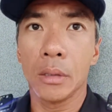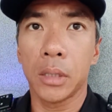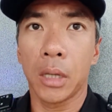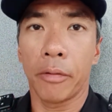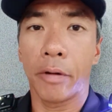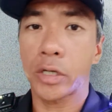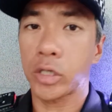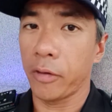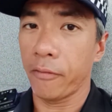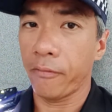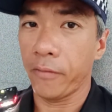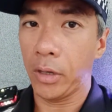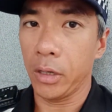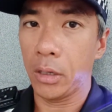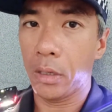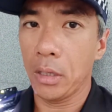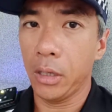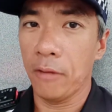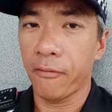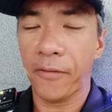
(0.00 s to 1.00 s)
direct traffic.
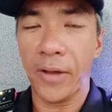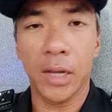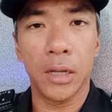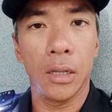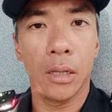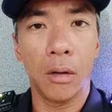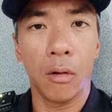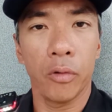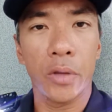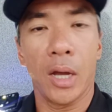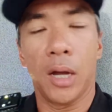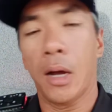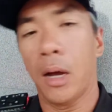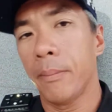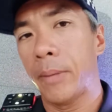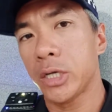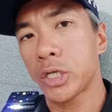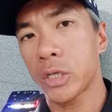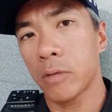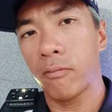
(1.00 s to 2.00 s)
In fact,
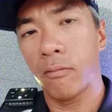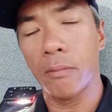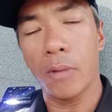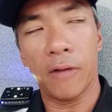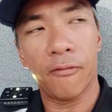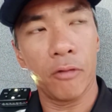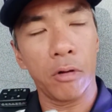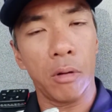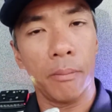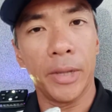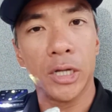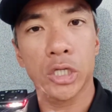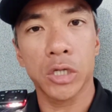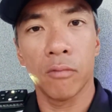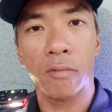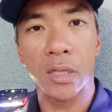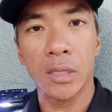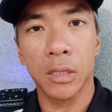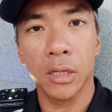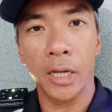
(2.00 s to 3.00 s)
I forgot to
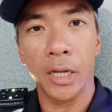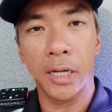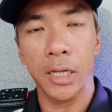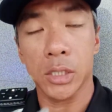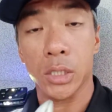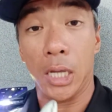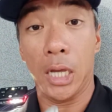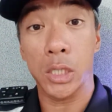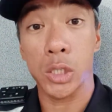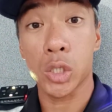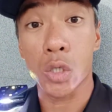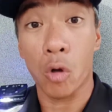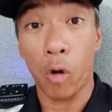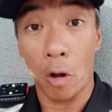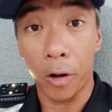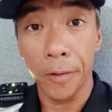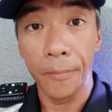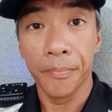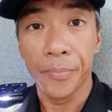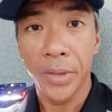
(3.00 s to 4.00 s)
mention one thing, and that's
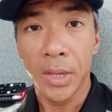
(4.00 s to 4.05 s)
escort.